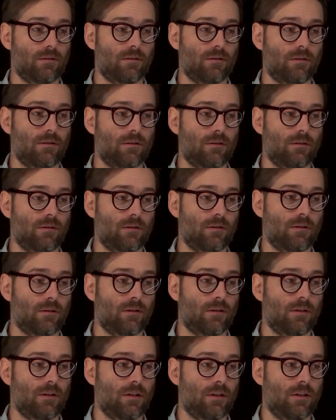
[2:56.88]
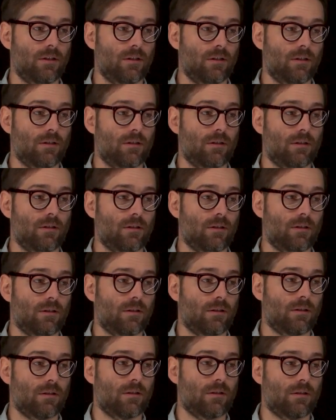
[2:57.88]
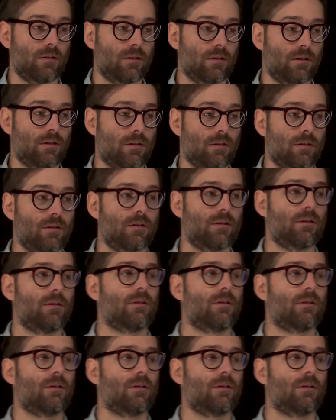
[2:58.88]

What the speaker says: Nobody speaks.